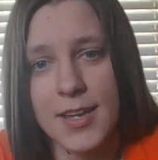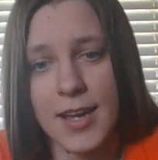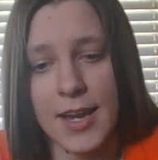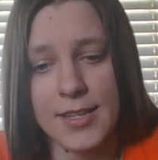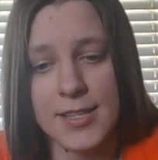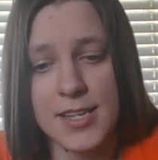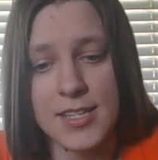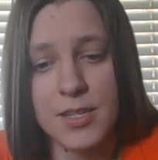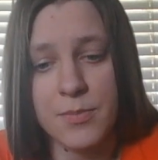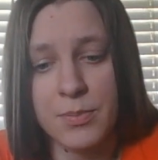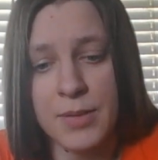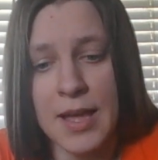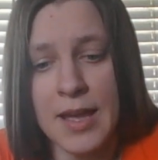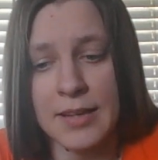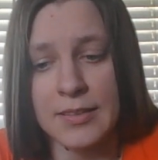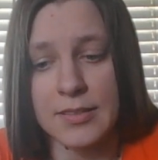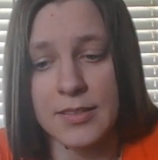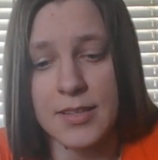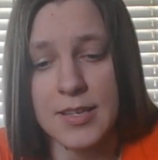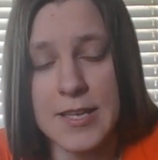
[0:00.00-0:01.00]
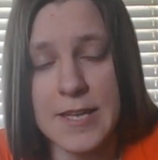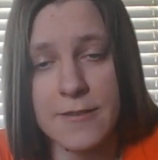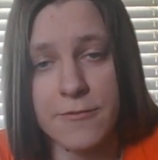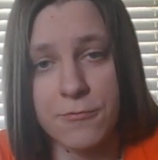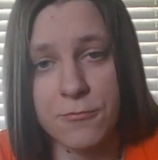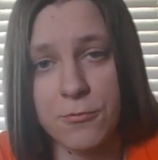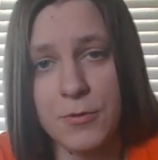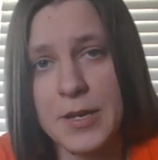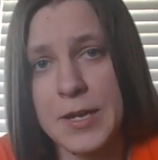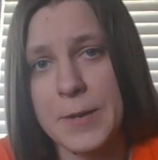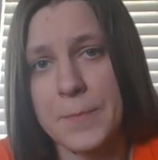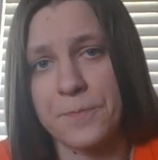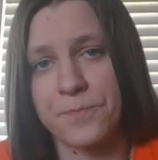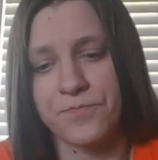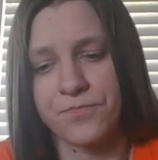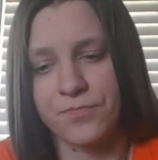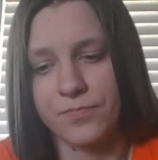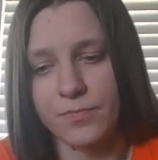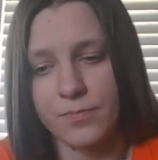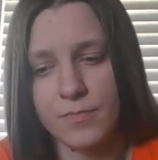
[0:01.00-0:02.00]
And that's the plan. If we,
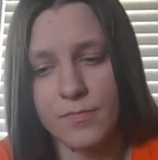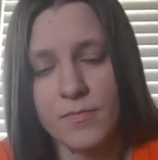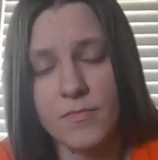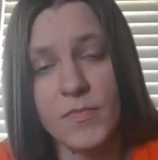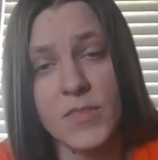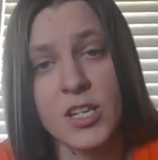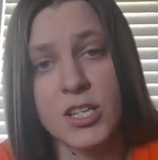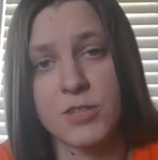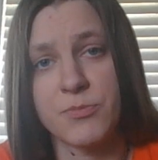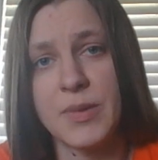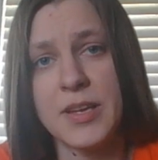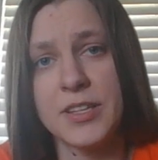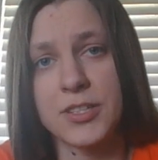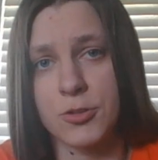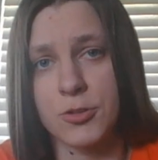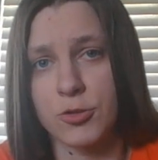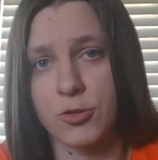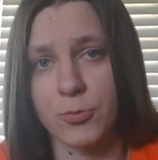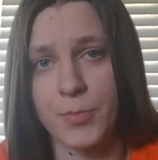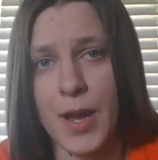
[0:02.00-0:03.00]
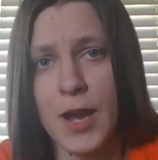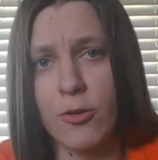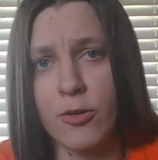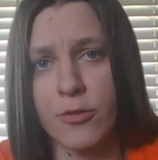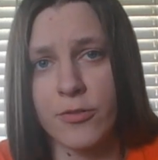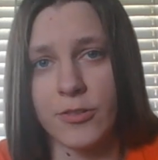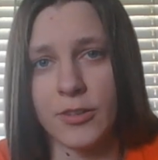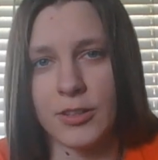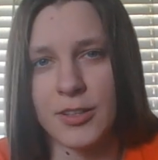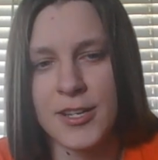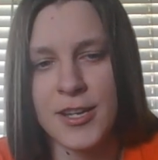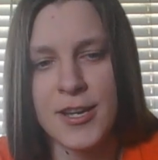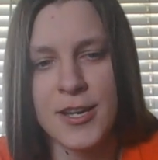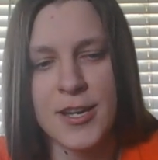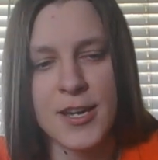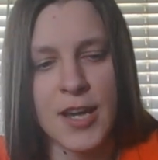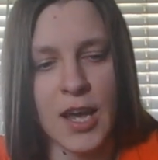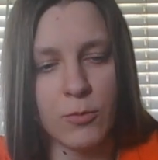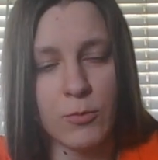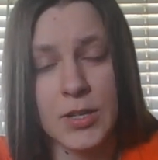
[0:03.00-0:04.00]
as beings, are so powerful,
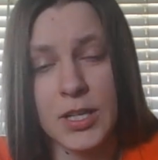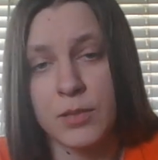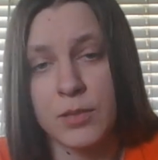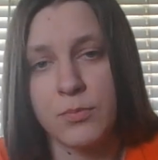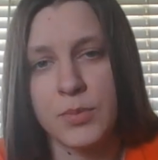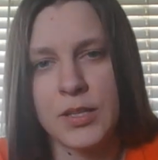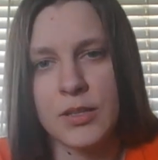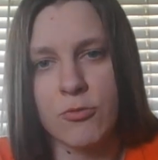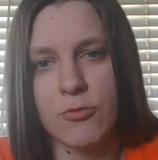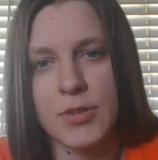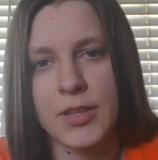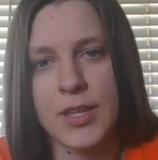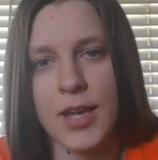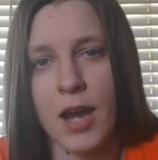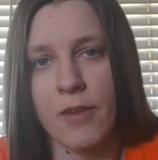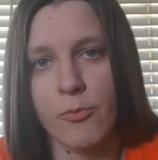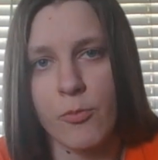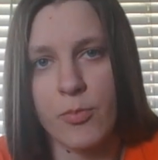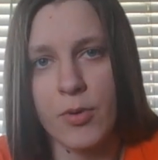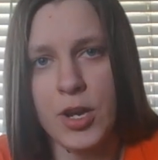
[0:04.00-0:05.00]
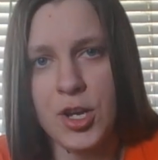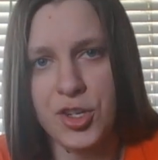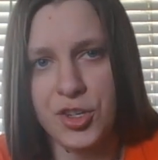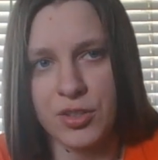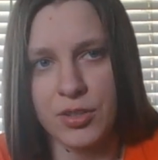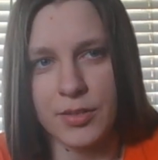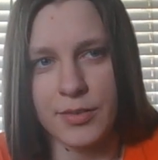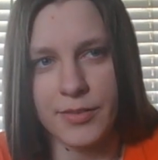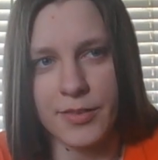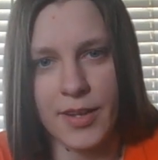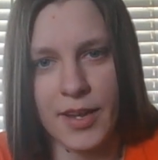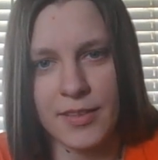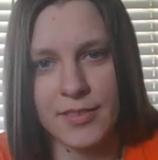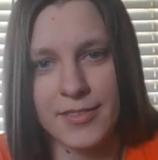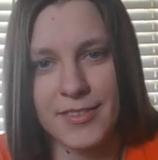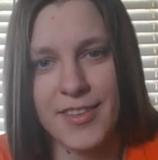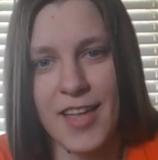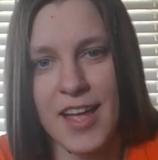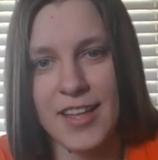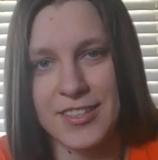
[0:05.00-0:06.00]
and we can be in a really high vibration,
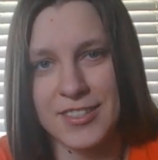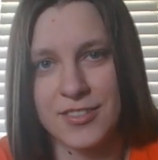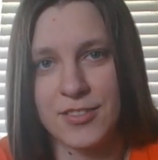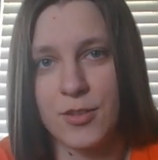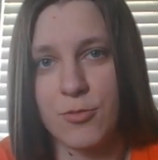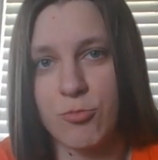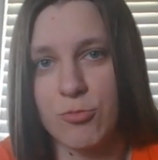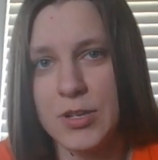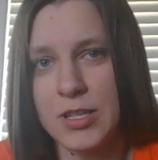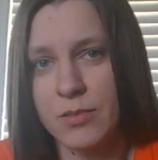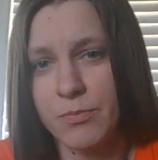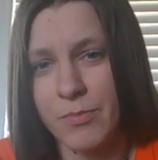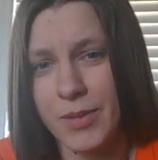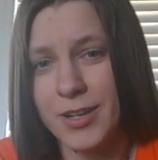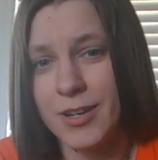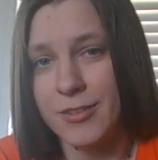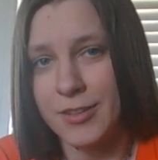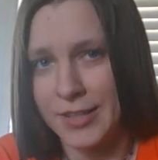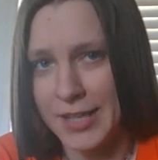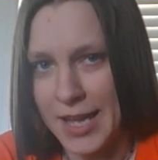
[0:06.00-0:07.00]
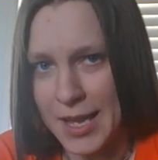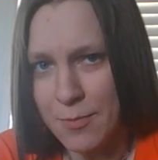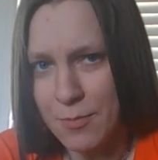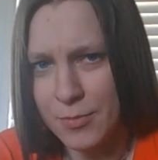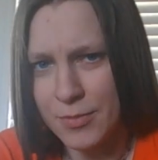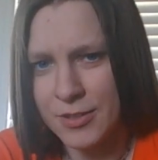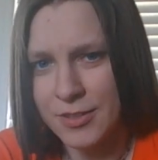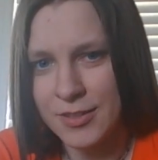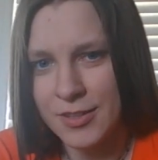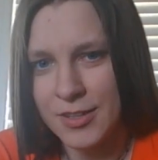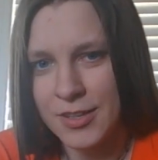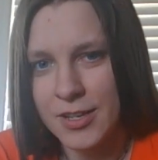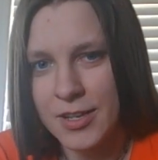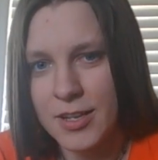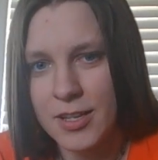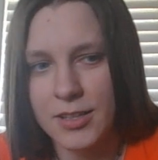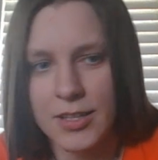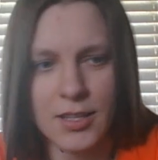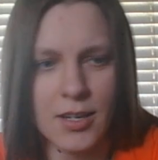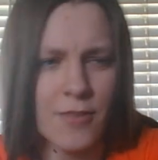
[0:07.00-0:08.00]
and that's the real bigger game.
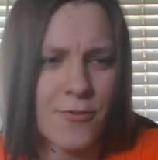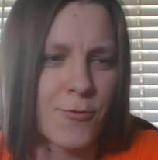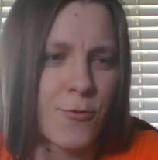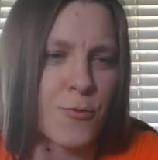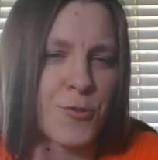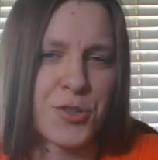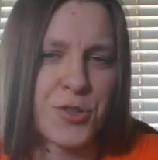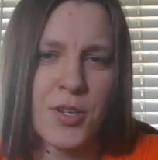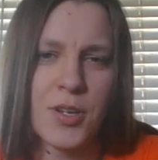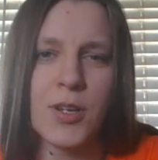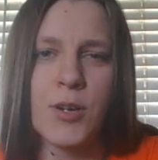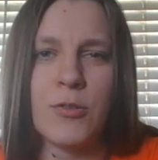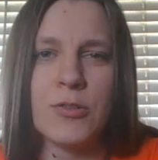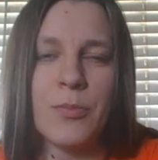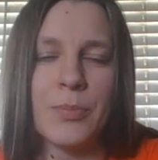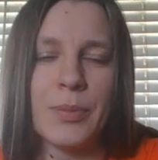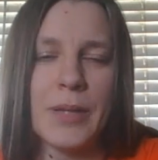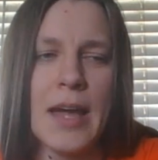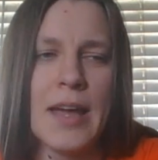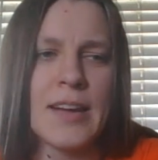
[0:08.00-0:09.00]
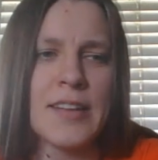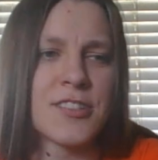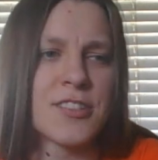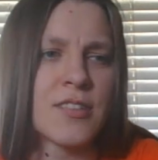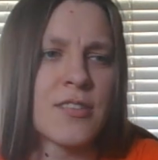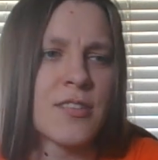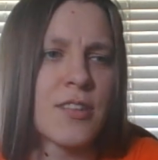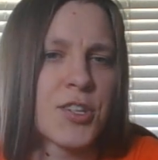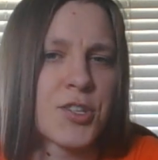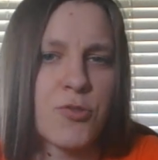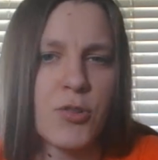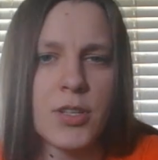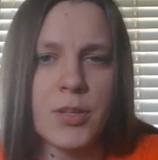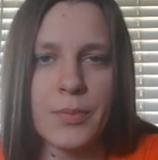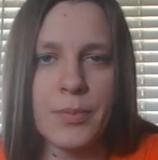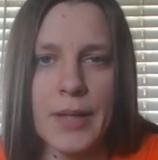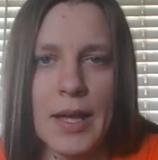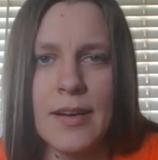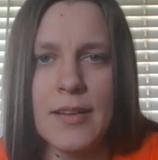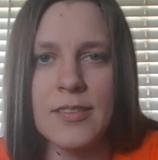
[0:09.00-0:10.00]
Like, of course, you can go into planets and destroy the
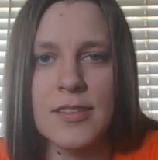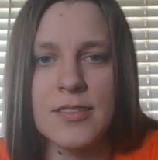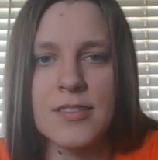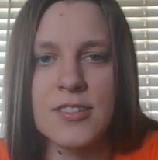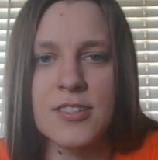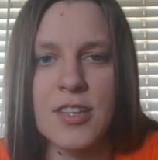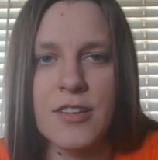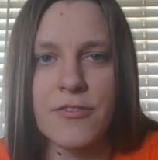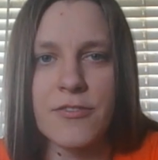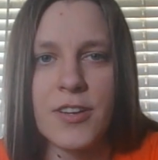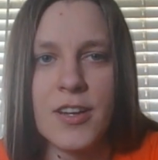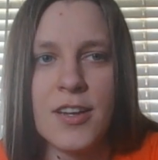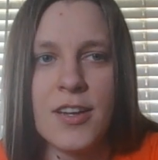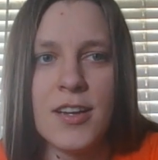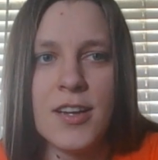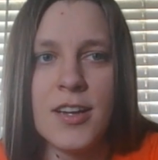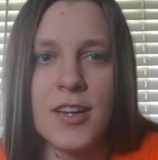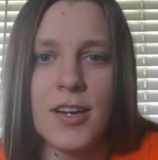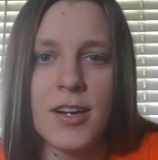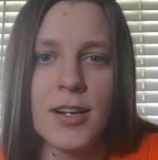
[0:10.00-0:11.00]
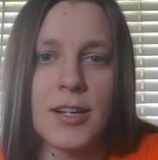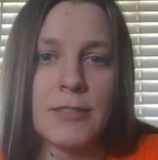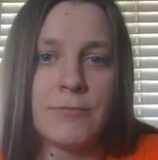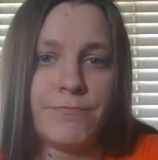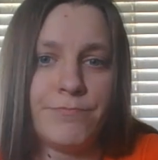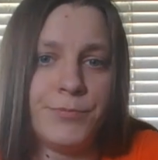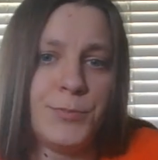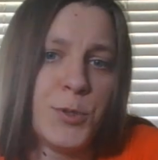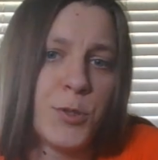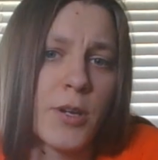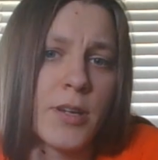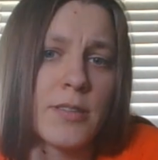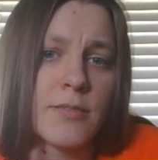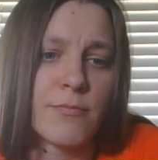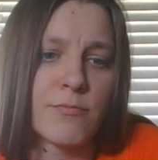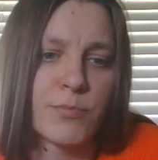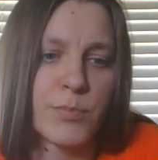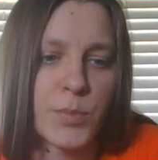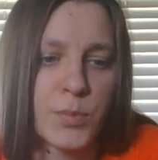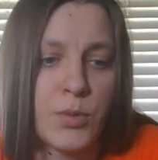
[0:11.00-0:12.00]
planet and stuff. You
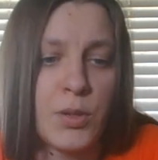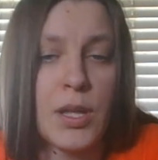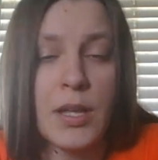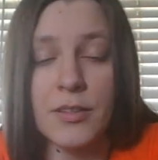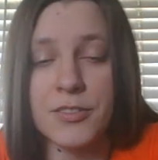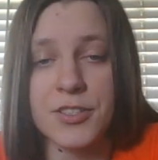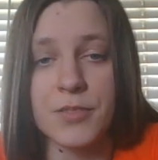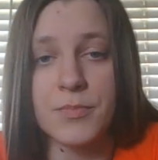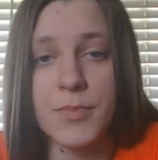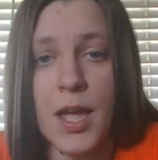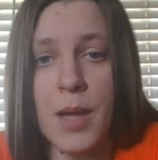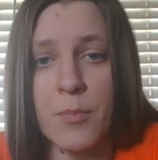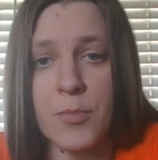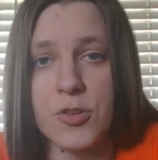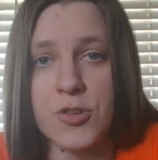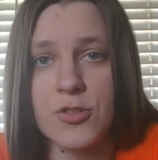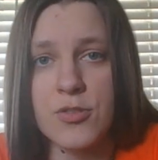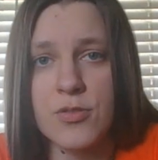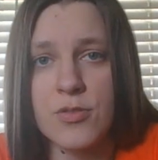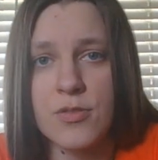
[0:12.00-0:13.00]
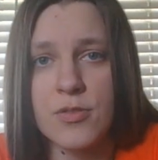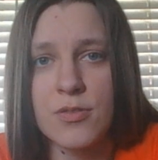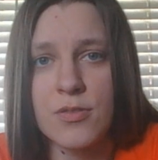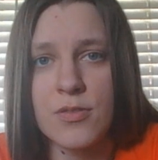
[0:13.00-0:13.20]
can deal some damage.